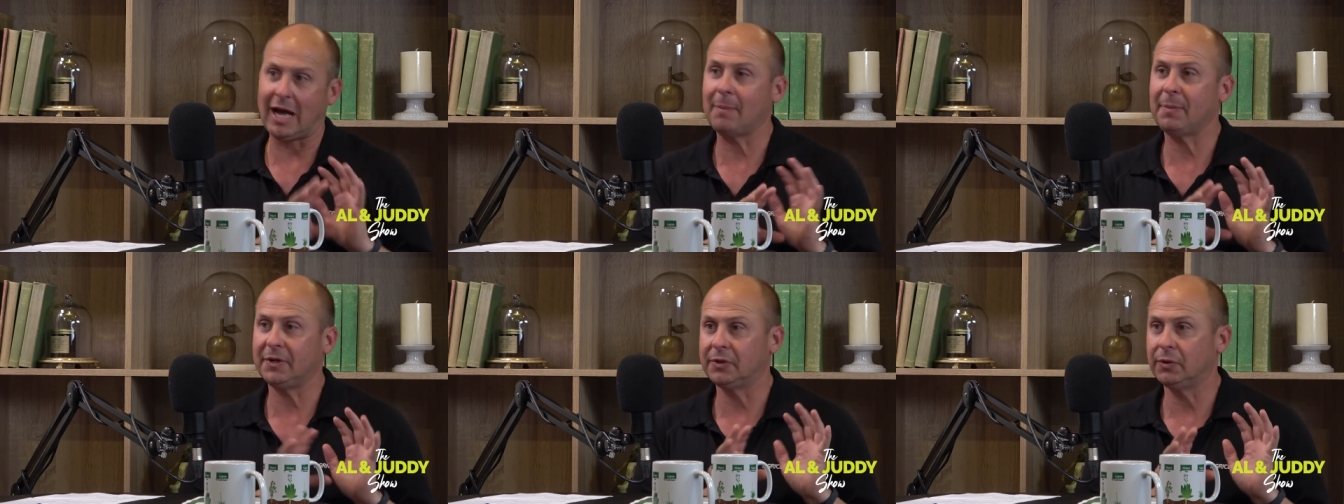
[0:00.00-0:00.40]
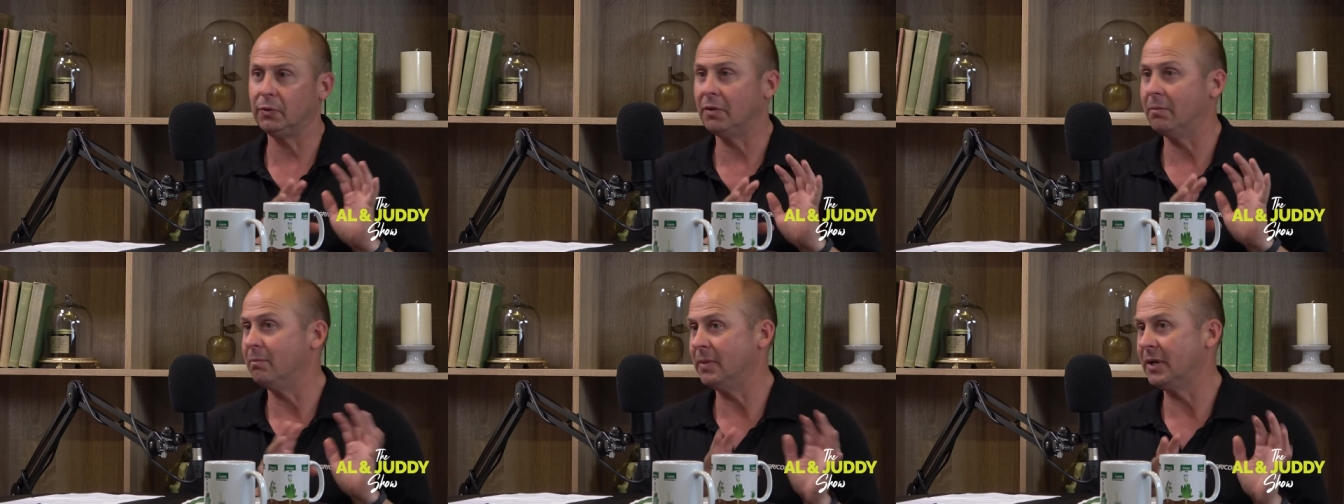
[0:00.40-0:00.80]
up
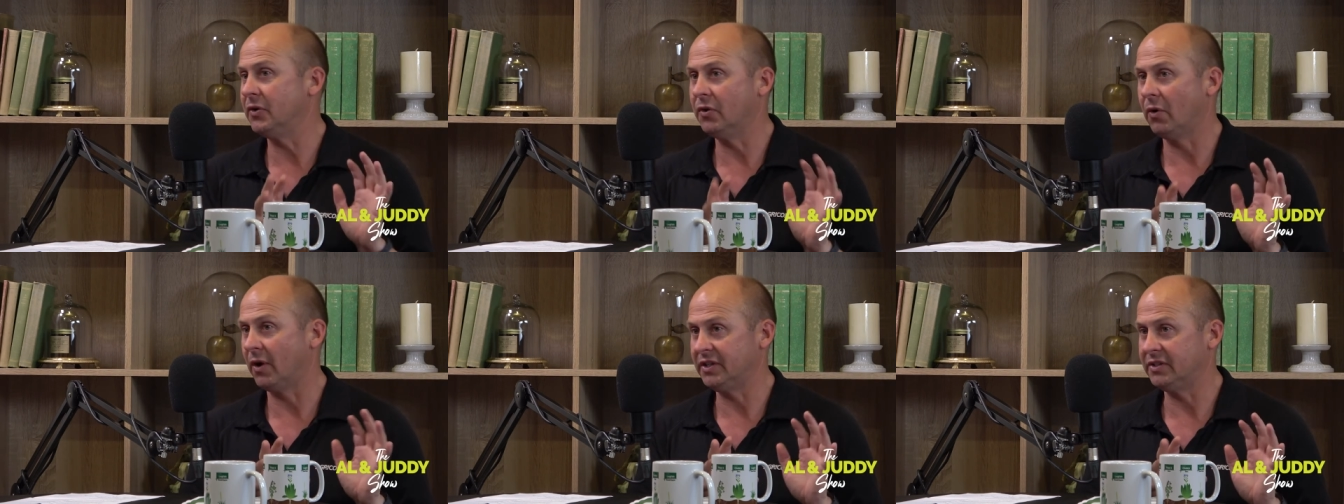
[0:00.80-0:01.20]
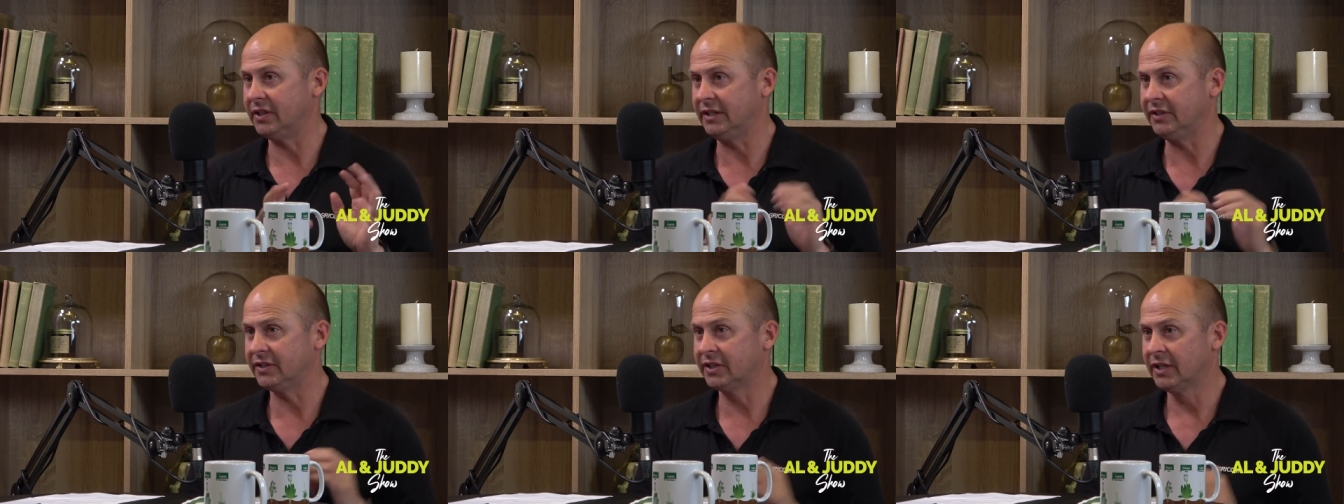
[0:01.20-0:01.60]
until the
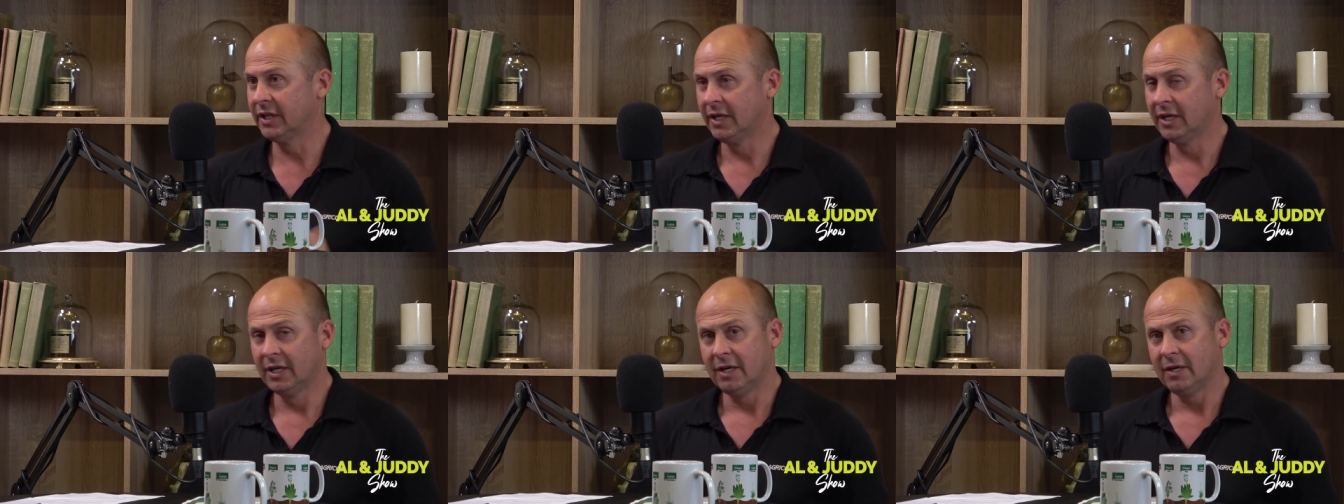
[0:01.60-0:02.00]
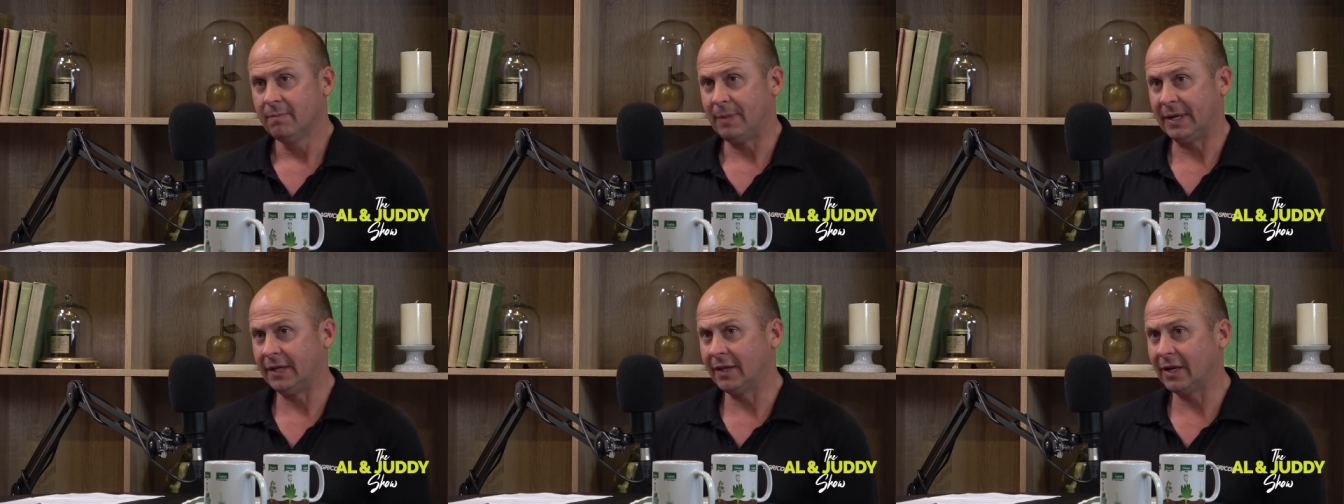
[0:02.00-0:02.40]
mid-90s.
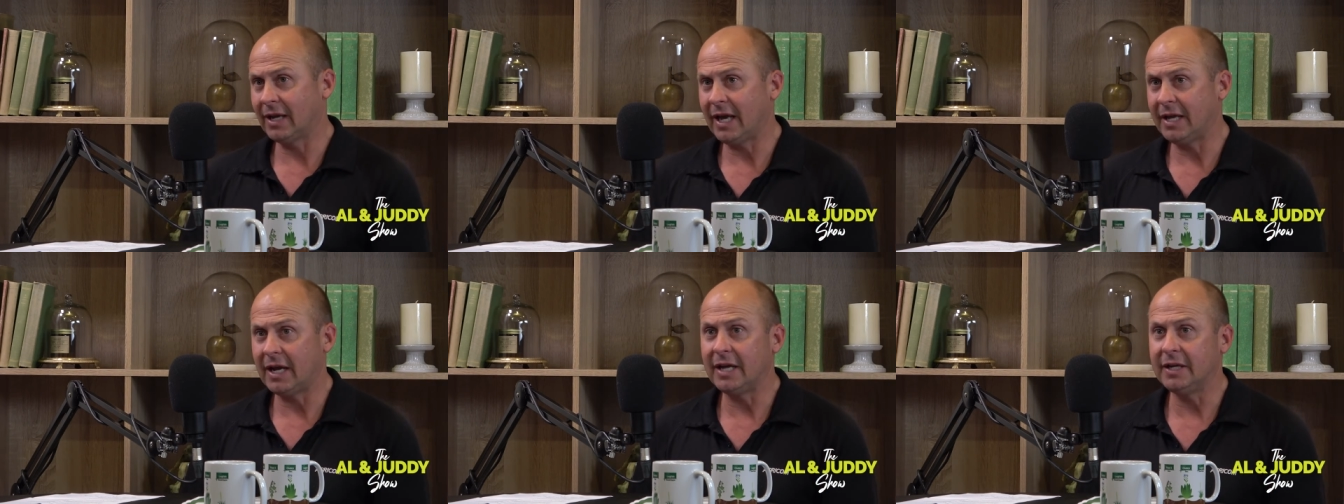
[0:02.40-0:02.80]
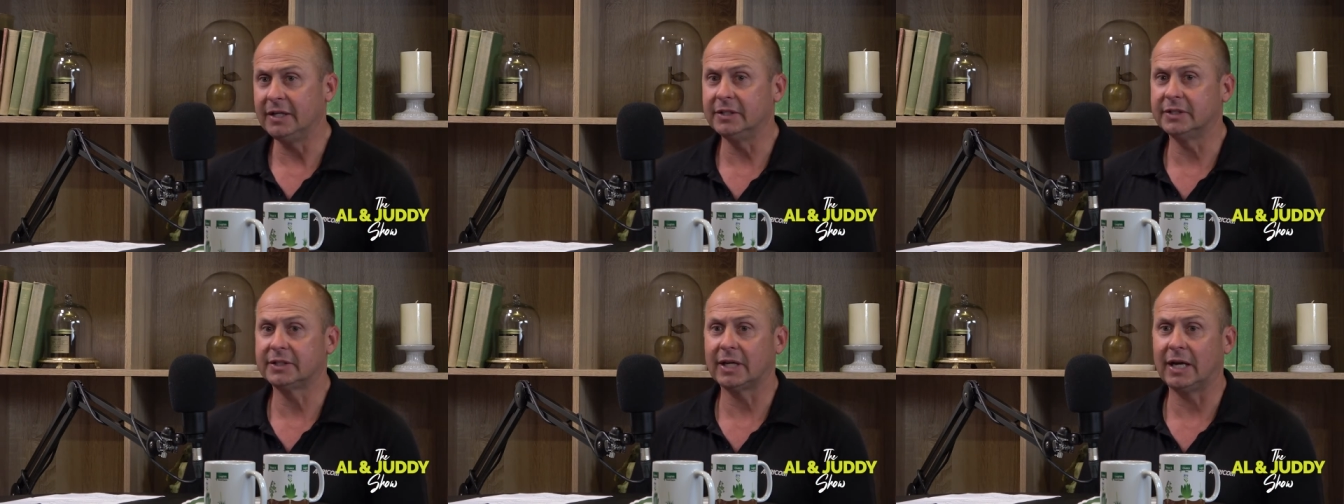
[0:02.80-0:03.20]
But in the late
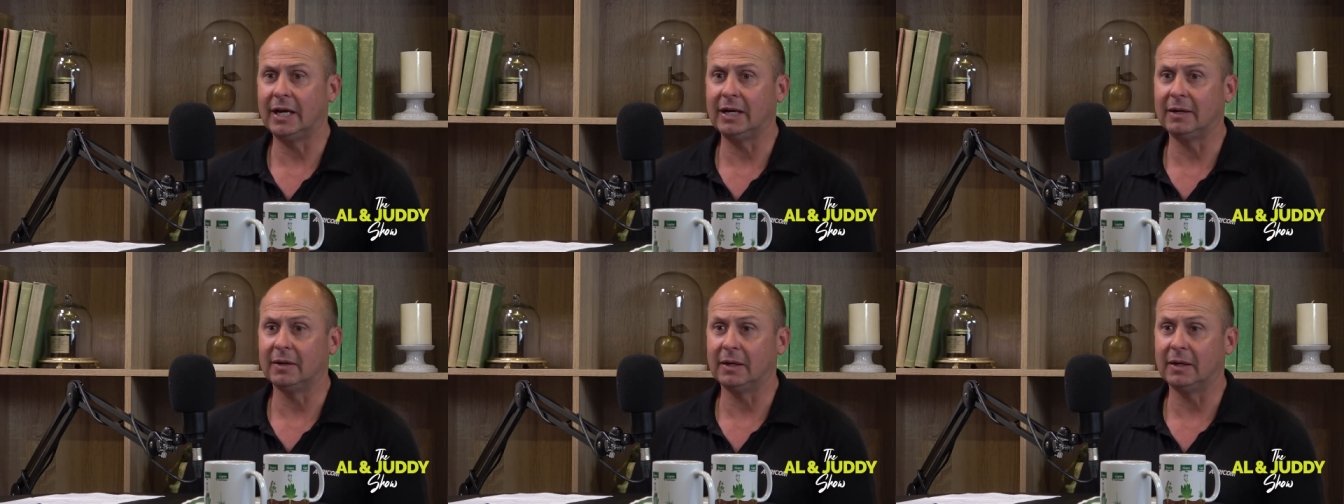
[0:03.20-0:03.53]
80s,